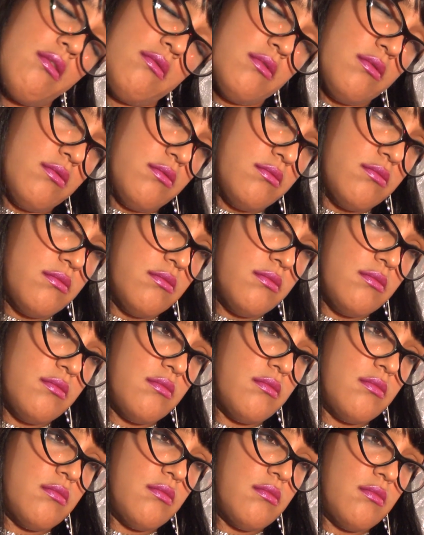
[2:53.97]

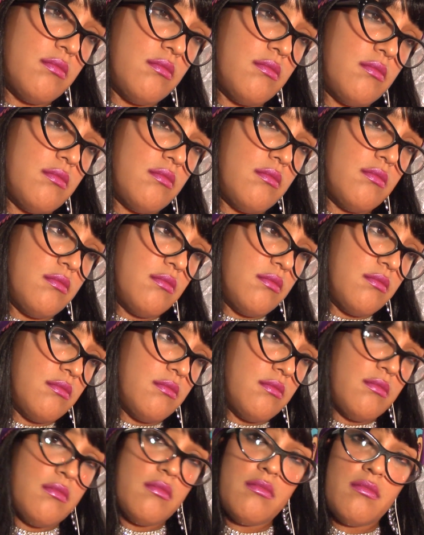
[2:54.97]

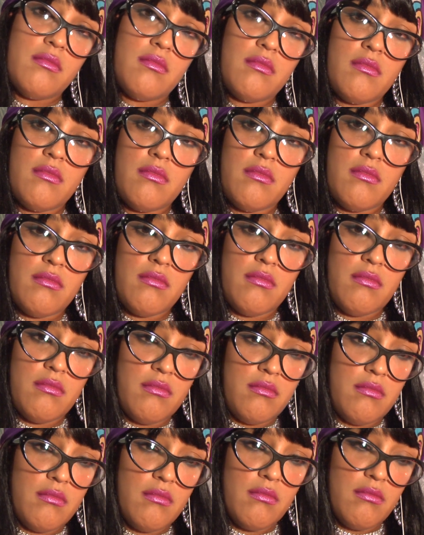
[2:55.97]

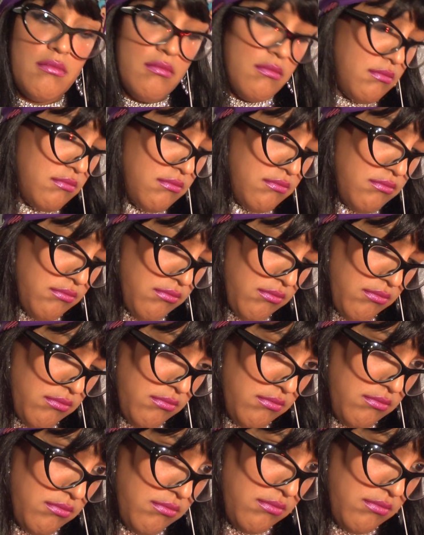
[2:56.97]
No one is speaking in this clip.